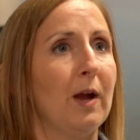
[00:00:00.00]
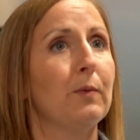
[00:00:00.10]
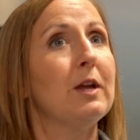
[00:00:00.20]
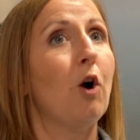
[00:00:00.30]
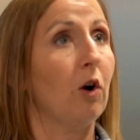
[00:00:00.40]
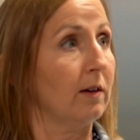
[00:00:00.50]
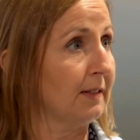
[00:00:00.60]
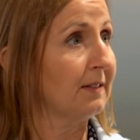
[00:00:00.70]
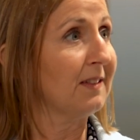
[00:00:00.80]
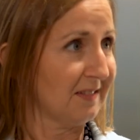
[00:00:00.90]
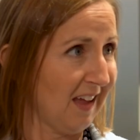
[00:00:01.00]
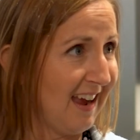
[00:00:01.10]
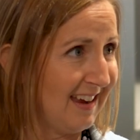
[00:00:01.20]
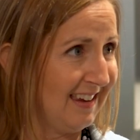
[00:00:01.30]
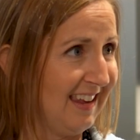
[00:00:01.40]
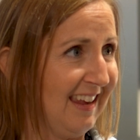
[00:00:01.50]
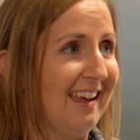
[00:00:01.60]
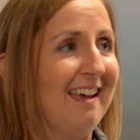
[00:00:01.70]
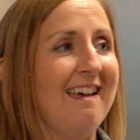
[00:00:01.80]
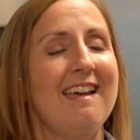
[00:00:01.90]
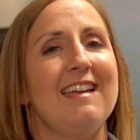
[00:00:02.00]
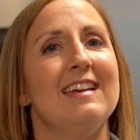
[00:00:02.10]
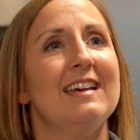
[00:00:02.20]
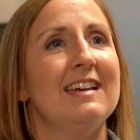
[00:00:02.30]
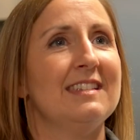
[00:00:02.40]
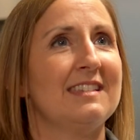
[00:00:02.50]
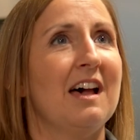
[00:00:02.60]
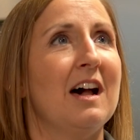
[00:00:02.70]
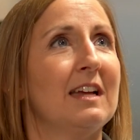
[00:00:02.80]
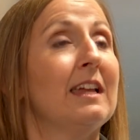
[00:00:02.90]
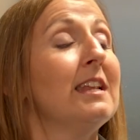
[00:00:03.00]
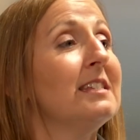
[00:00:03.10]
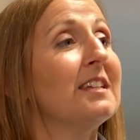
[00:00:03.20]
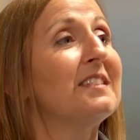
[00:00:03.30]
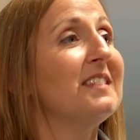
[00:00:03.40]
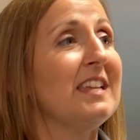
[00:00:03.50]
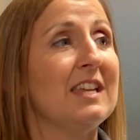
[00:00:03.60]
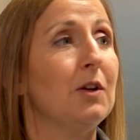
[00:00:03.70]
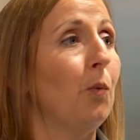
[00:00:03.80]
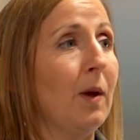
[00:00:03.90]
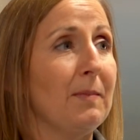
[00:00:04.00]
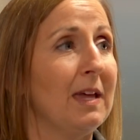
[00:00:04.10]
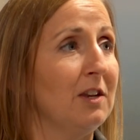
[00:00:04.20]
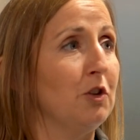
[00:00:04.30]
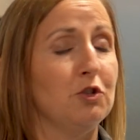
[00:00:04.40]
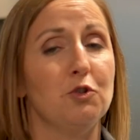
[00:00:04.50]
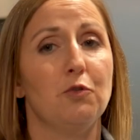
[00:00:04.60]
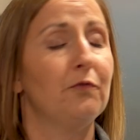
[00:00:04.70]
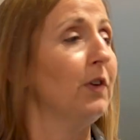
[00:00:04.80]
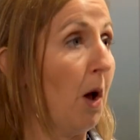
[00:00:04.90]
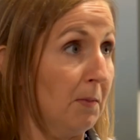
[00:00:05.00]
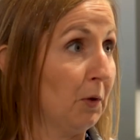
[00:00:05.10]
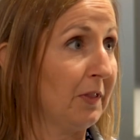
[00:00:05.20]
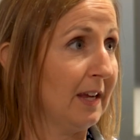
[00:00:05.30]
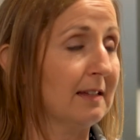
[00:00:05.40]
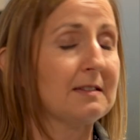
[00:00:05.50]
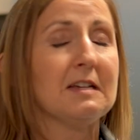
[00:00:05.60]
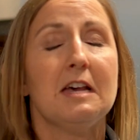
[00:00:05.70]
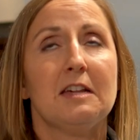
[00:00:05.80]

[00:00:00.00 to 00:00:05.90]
where we are as a society and getting to see women do phenomenal things.